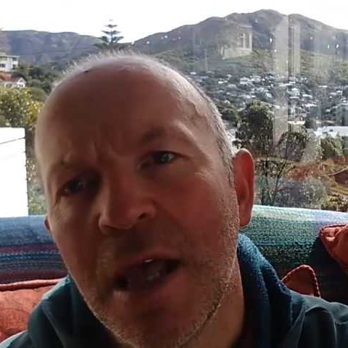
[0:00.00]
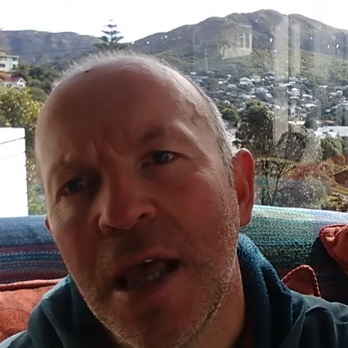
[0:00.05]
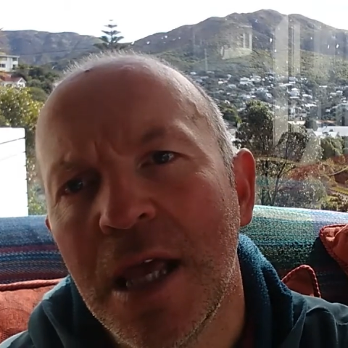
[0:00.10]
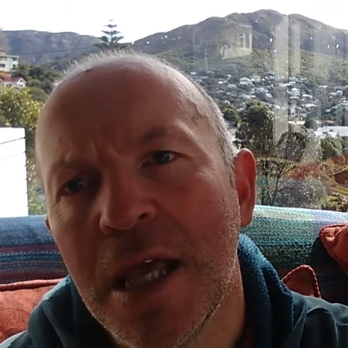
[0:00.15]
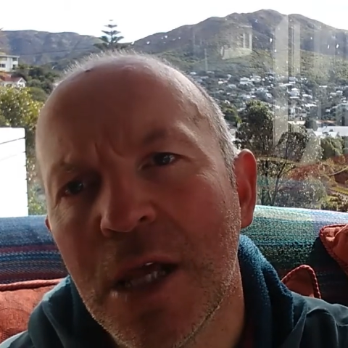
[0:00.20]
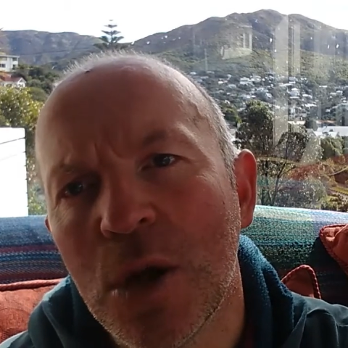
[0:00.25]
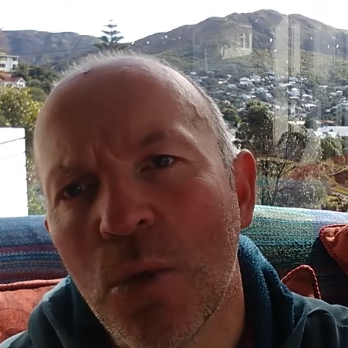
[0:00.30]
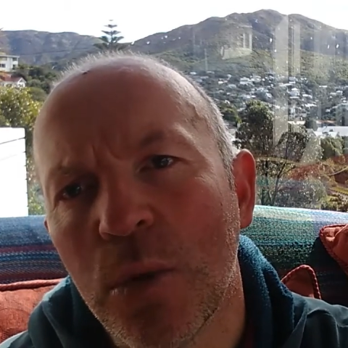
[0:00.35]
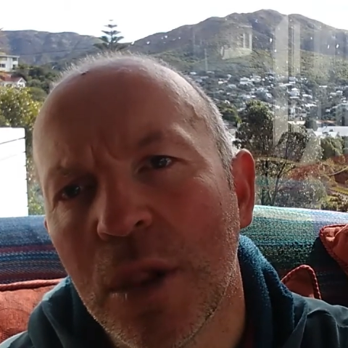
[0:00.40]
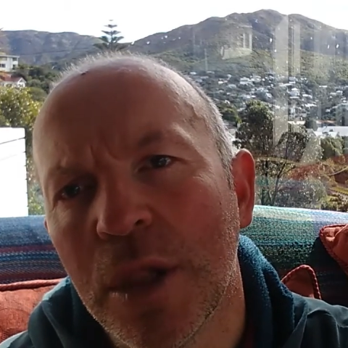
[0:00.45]

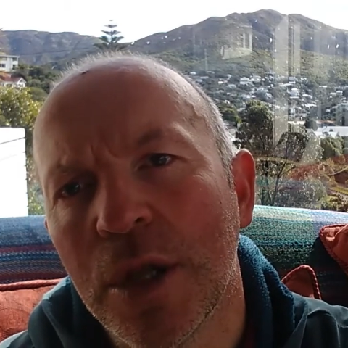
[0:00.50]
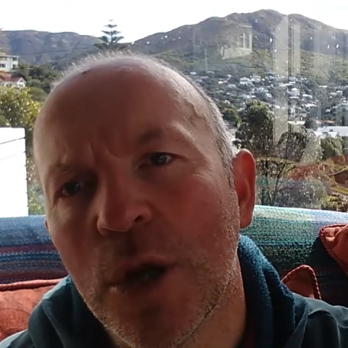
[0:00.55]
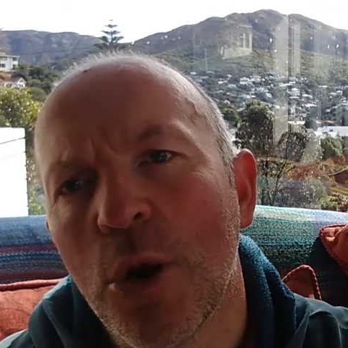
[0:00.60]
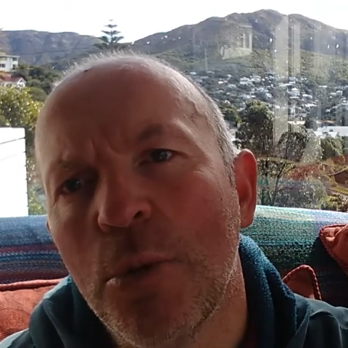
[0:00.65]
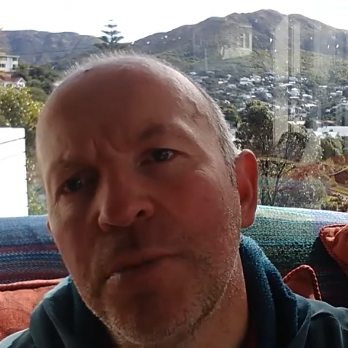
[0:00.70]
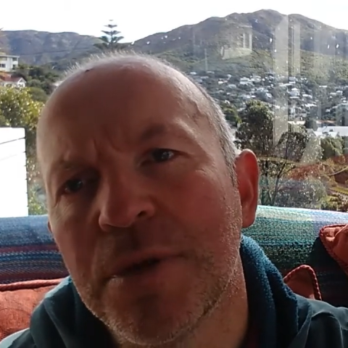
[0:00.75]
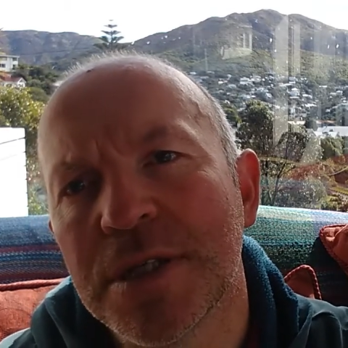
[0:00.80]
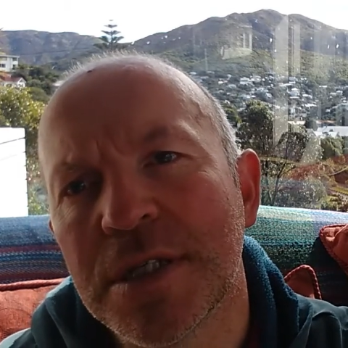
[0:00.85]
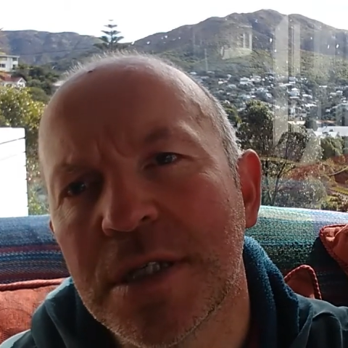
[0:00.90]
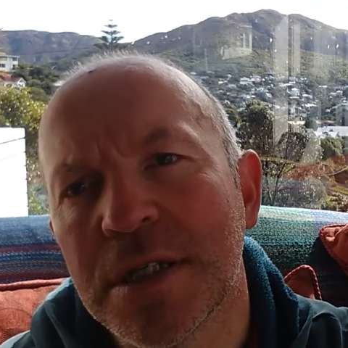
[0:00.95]
equal and
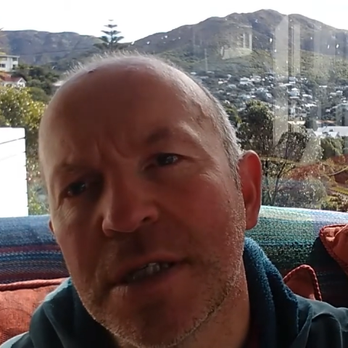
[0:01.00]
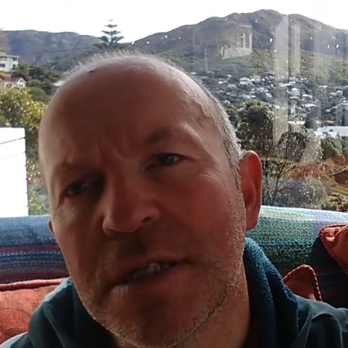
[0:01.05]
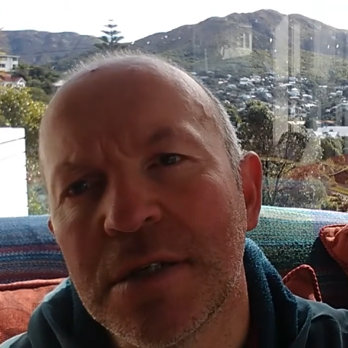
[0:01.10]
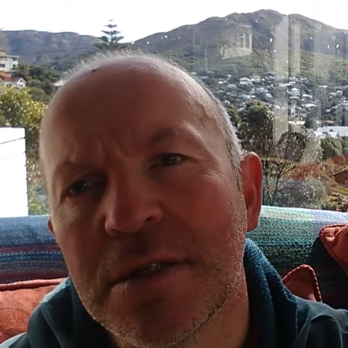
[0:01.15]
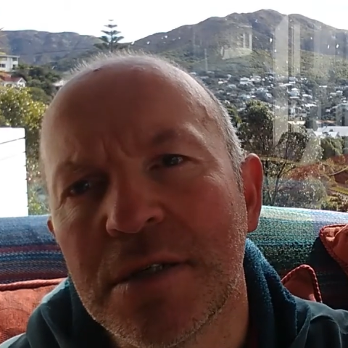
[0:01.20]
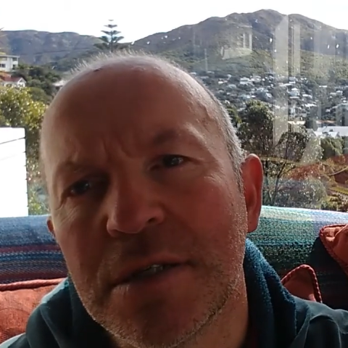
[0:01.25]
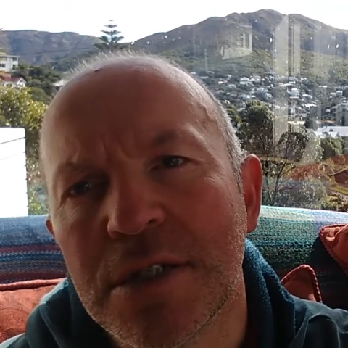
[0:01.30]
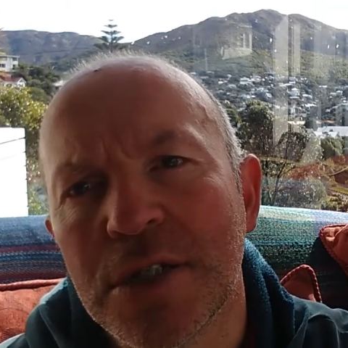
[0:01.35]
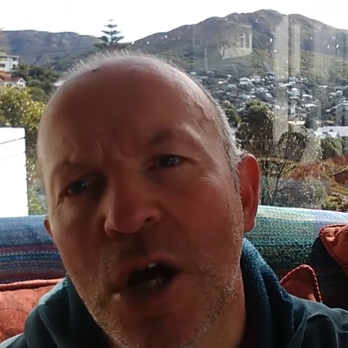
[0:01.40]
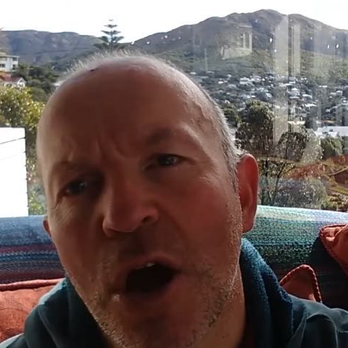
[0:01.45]
opposite
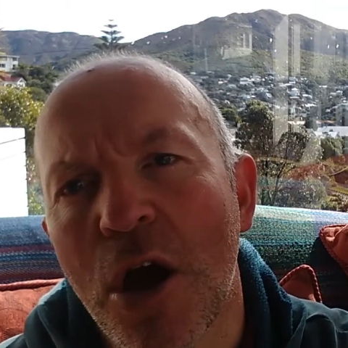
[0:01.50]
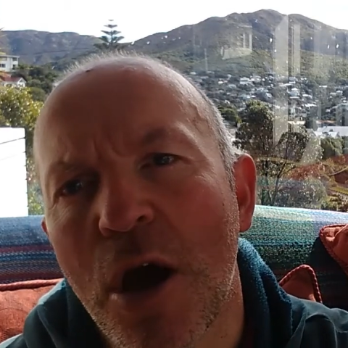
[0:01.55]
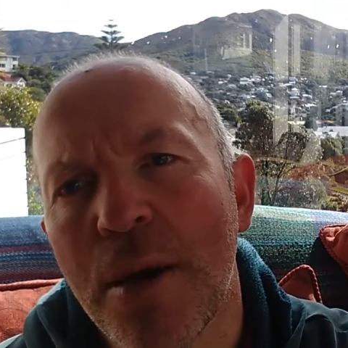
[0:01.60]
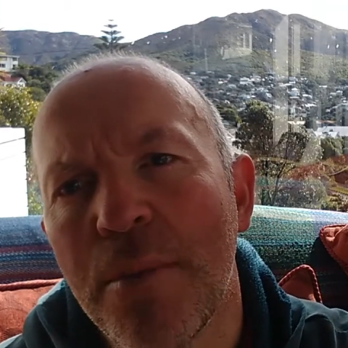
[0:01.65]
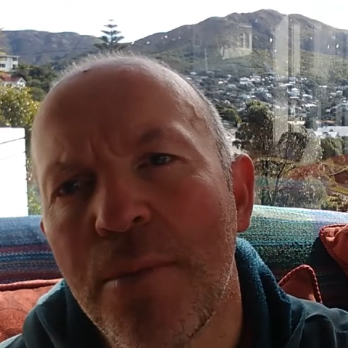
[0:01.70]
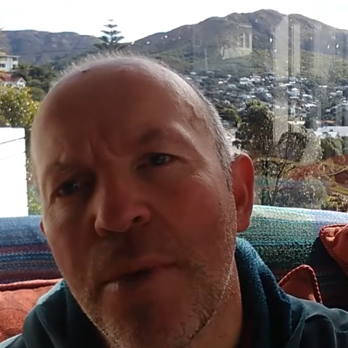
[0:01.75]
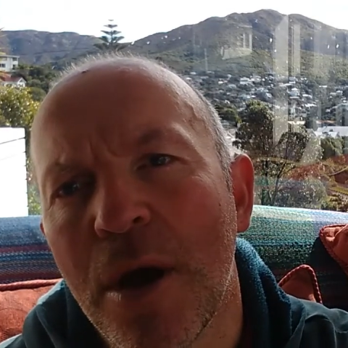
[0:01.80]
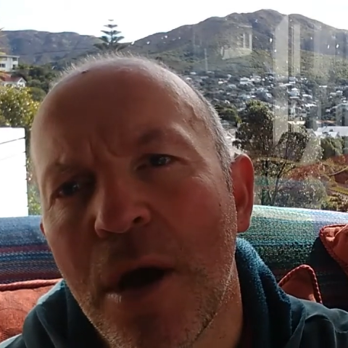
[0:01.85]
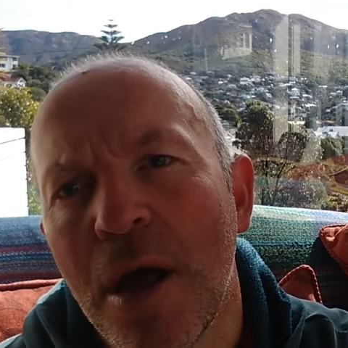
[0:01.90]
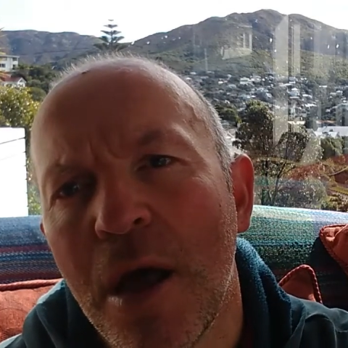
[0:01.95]
type